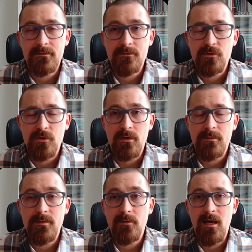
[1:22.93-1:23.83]
showing
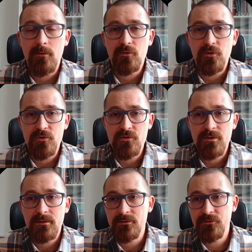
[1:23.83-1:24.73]
people how to use
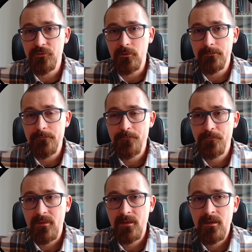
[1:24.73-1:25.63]
the tool.
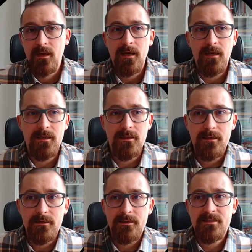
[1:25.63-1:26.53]

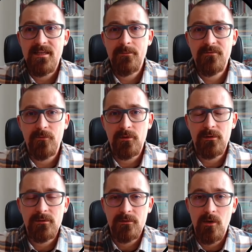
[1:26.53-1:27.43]
Except
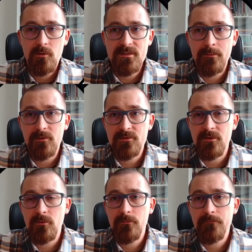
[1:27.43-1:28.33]
for those, I'm
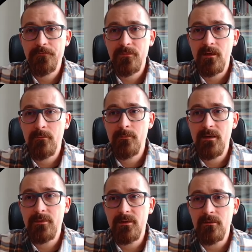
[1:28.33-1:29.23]
also
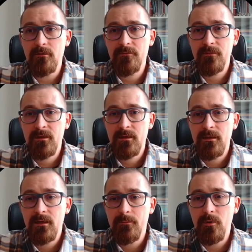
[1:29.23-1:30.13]
member of
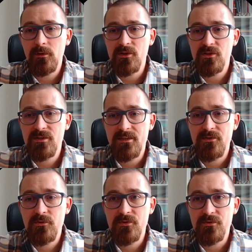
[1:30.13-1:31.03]
Polish SAS users